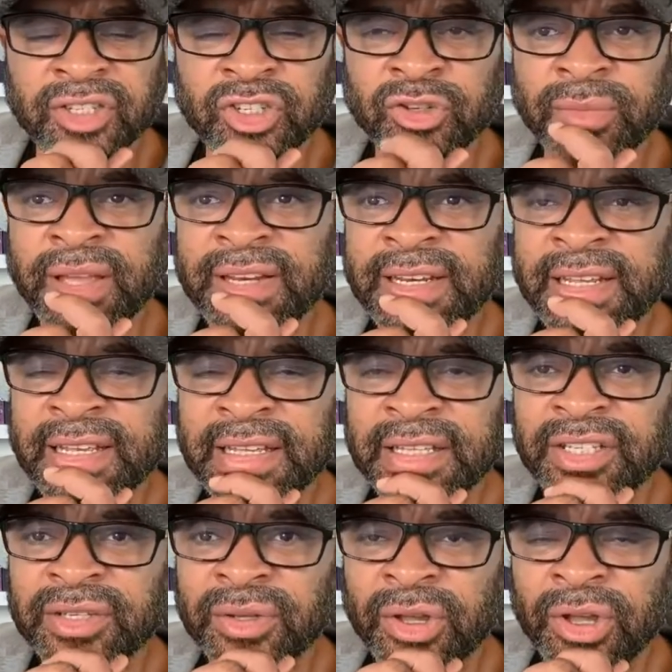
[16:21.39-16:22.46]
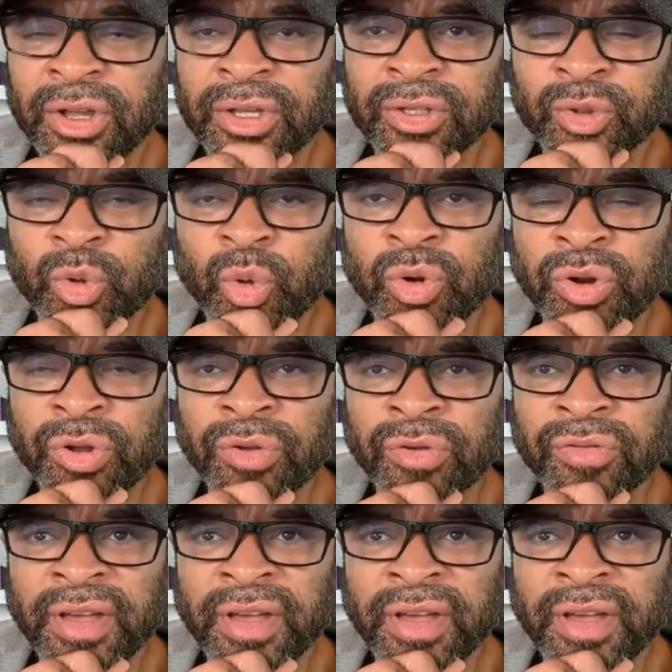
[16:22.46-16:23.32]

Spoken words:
you may need to sort of